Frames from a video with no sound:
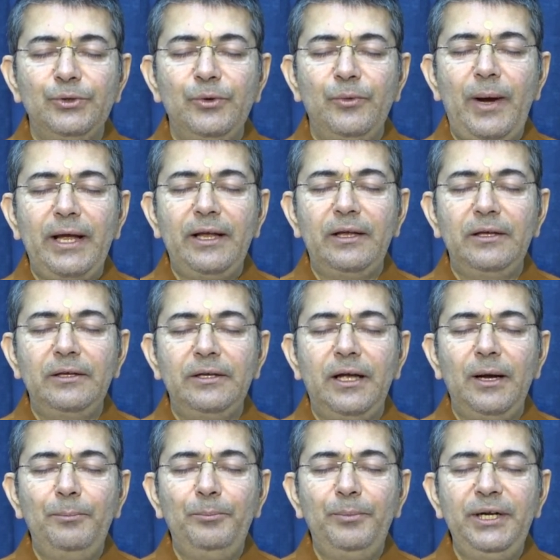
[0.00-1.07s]
So, by
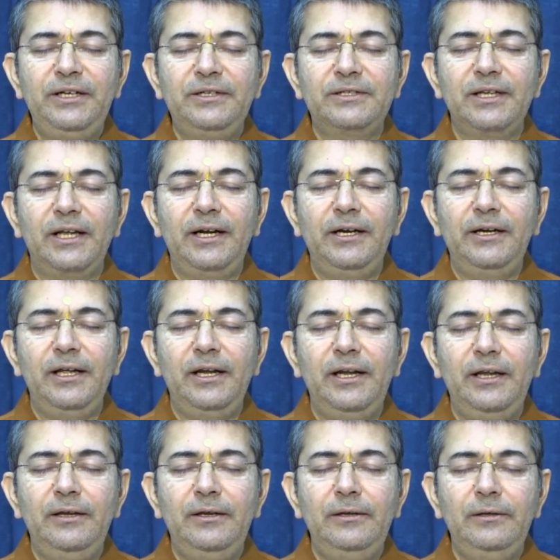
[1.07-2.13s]
complete
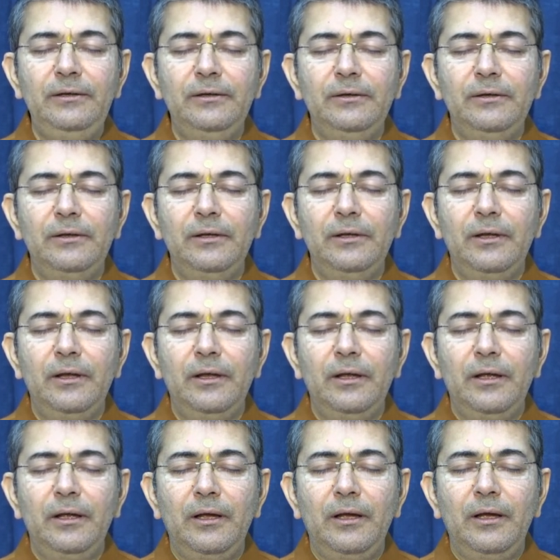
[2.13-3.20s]
surrendering
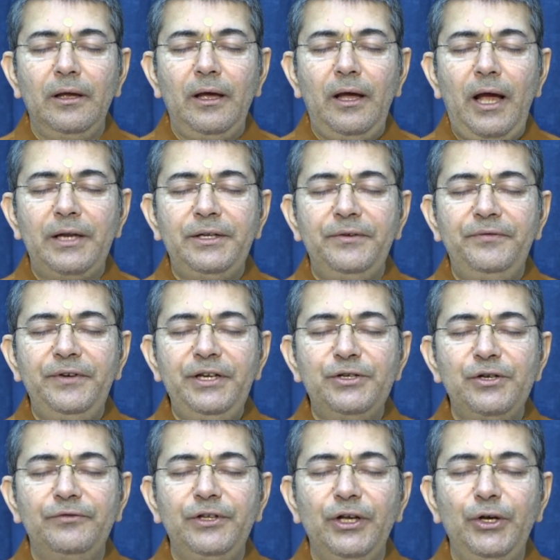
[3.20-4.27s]
at the feet
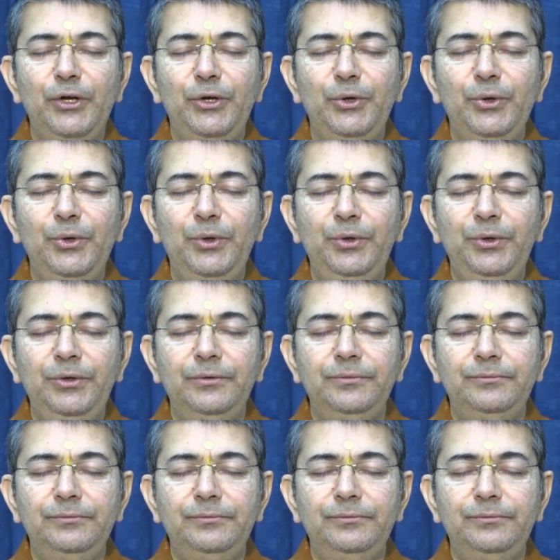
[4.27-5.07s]
of the Guru,